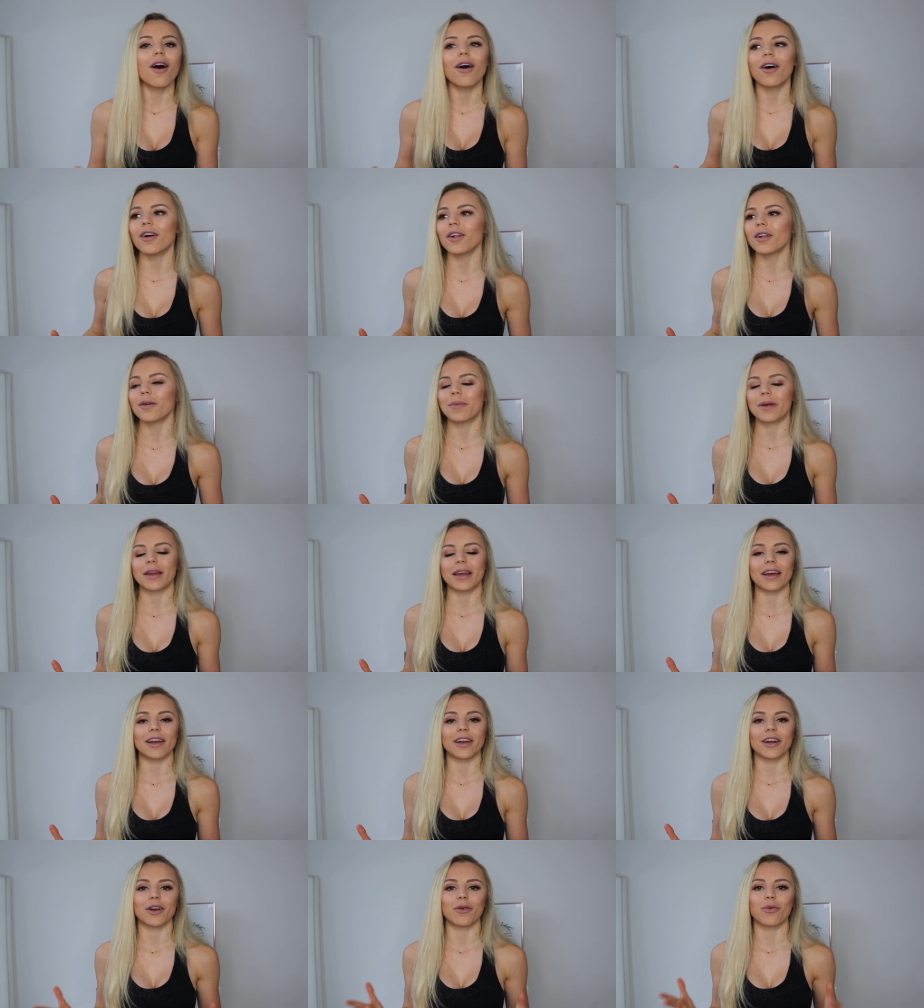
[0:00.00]
all a
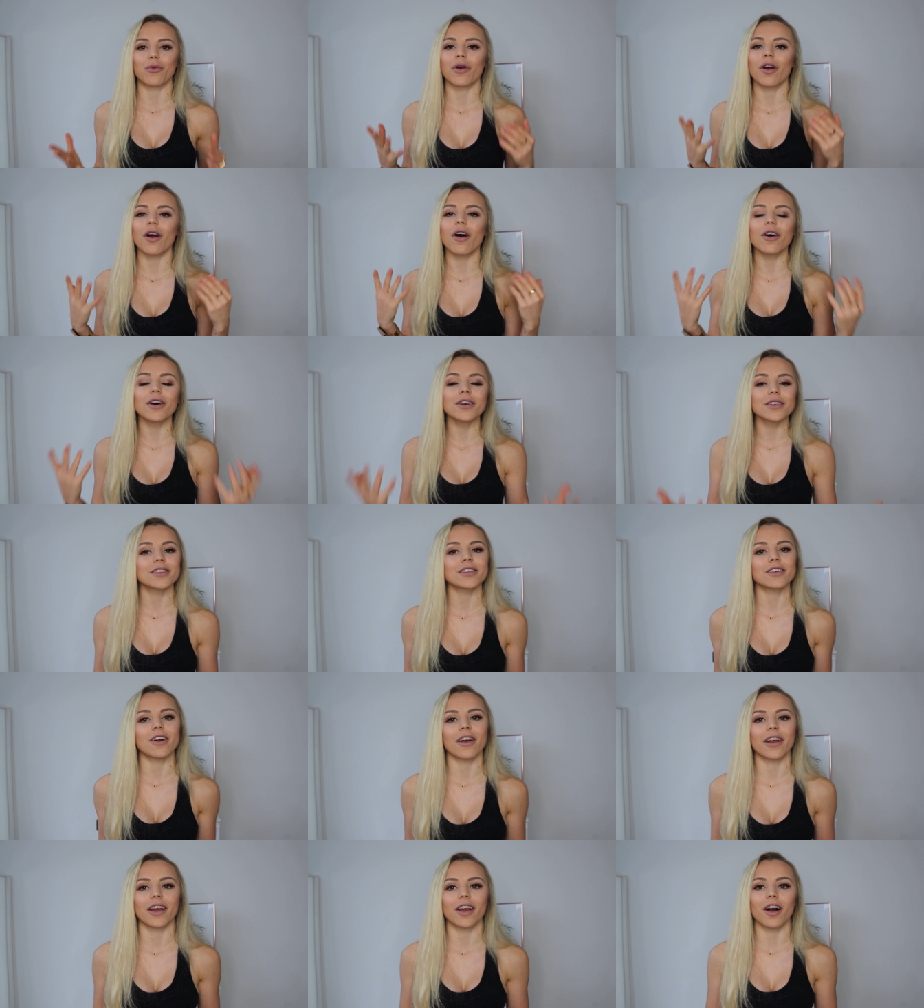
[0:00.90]
beginner. We're all
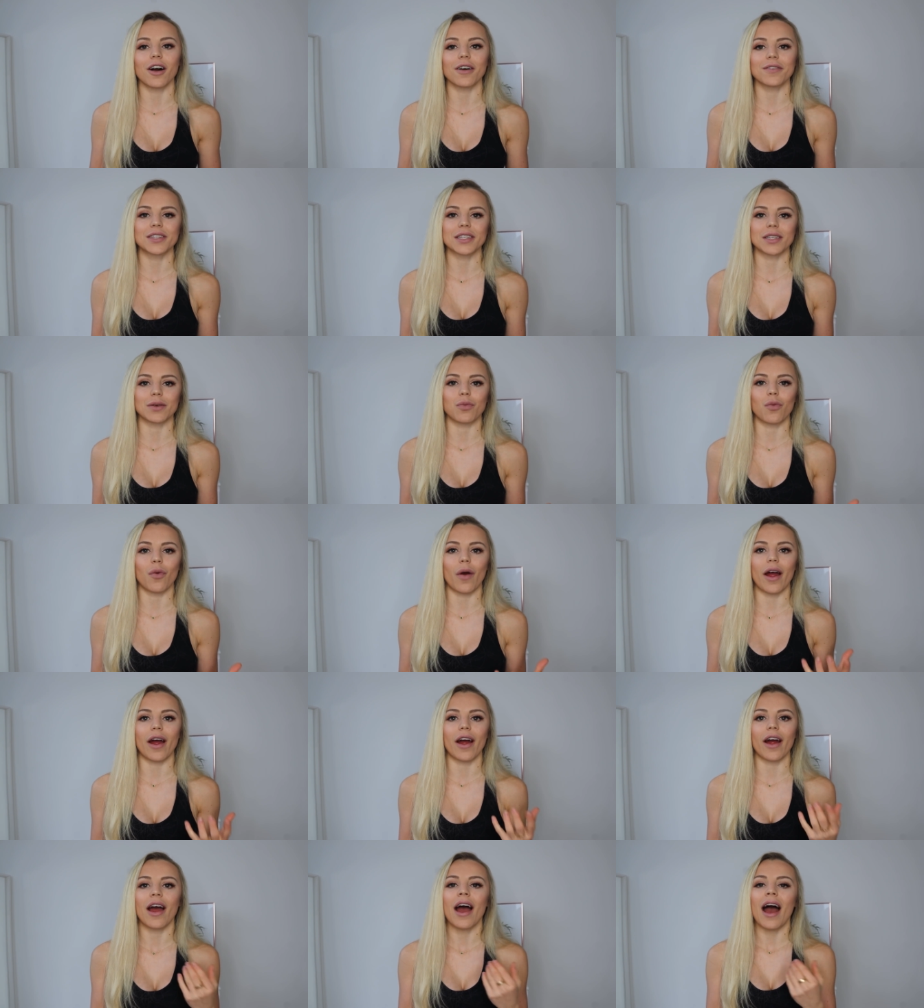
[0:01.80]
starting off
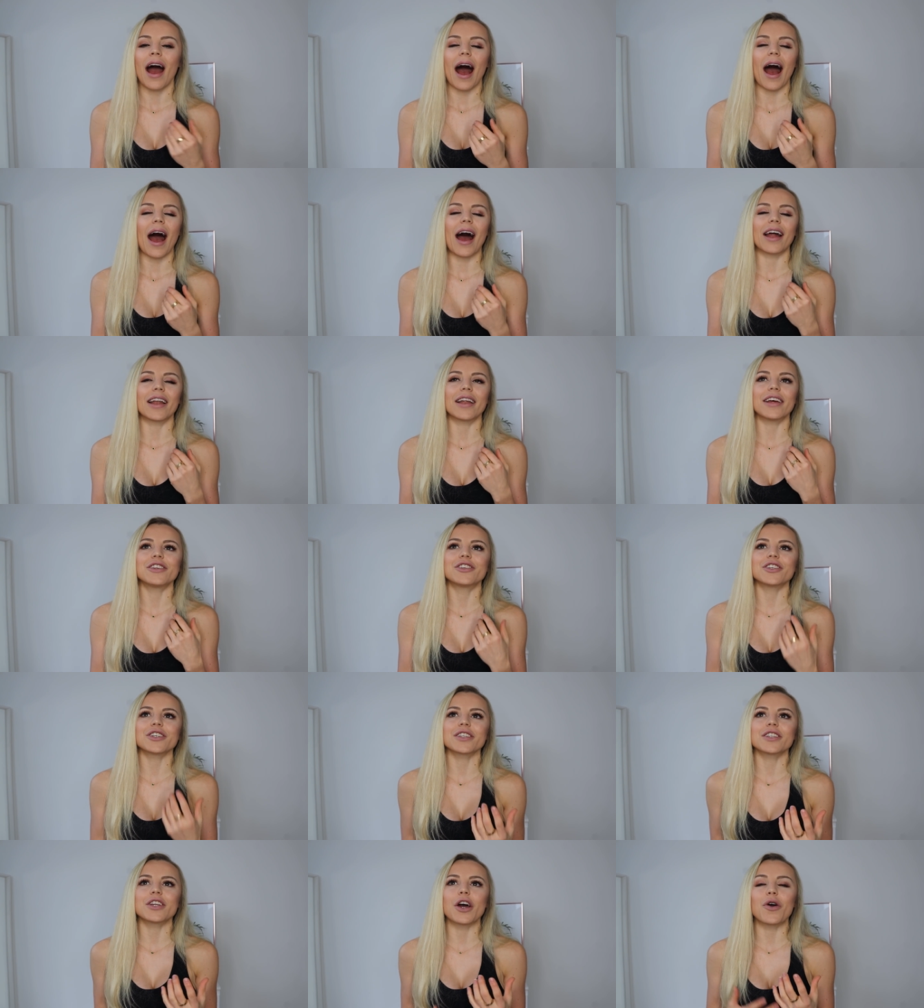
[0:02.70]
somewhere, and
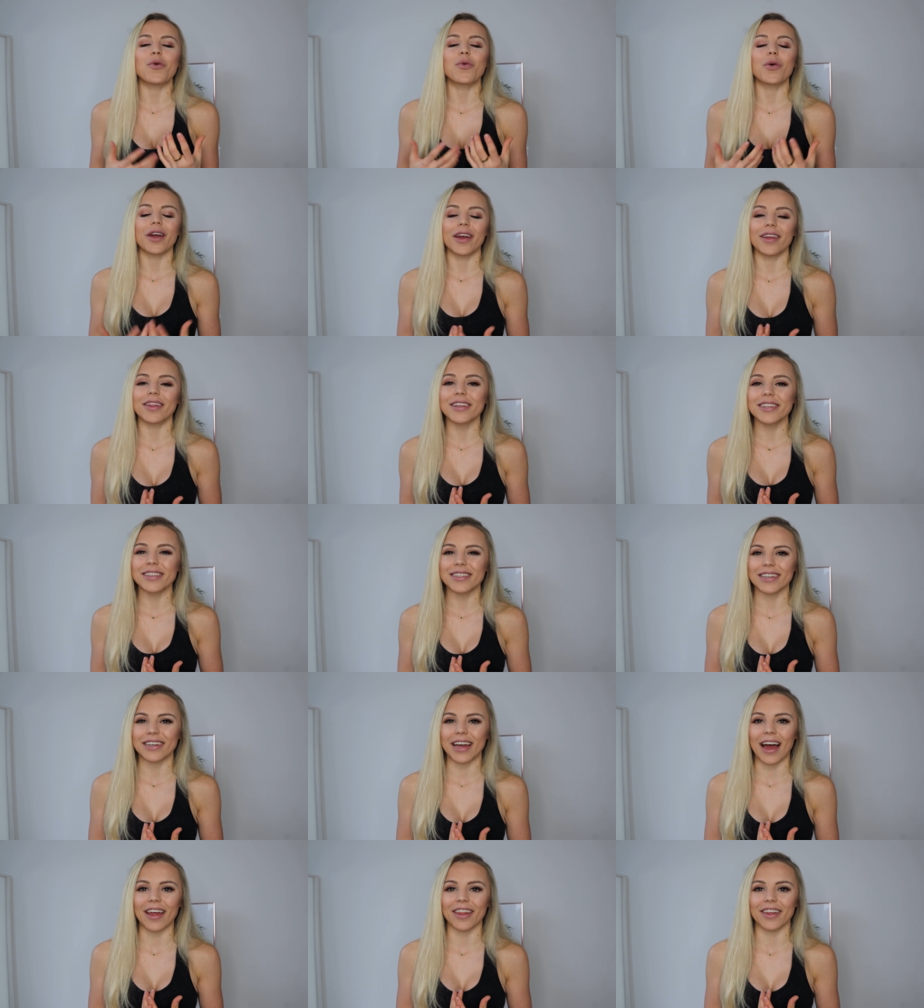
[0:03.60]
just know we're in this
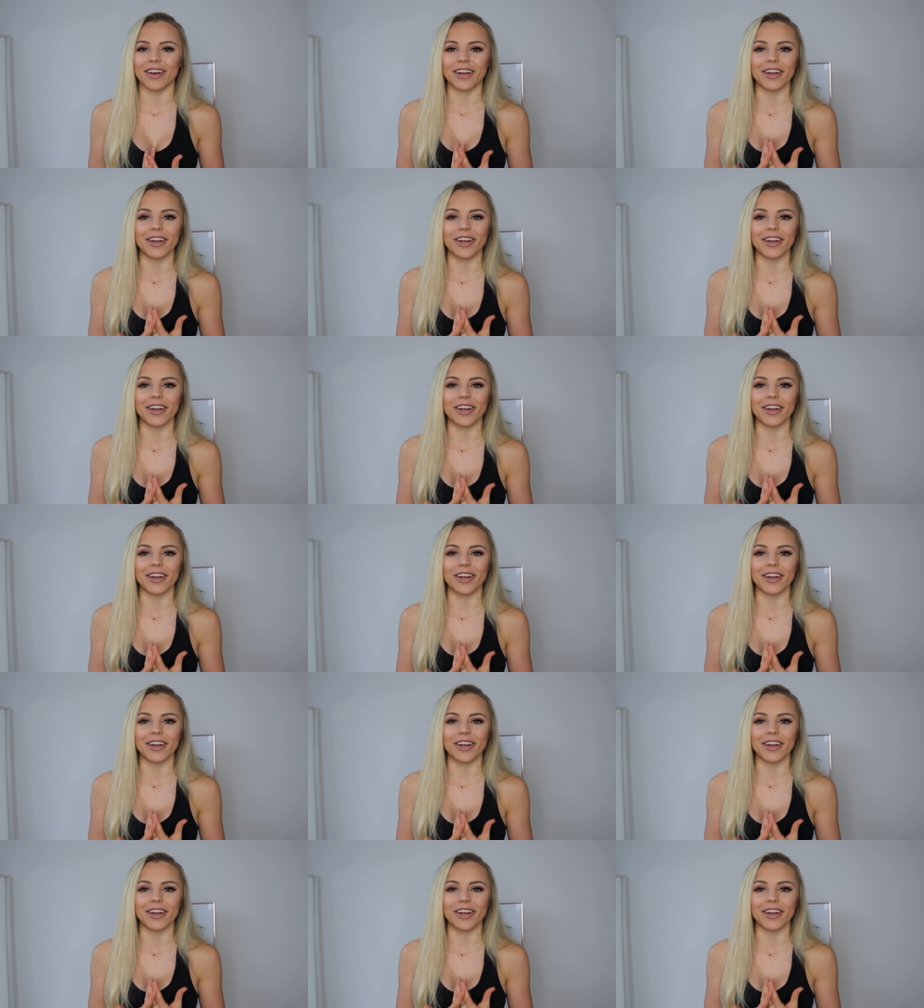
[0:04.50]
together.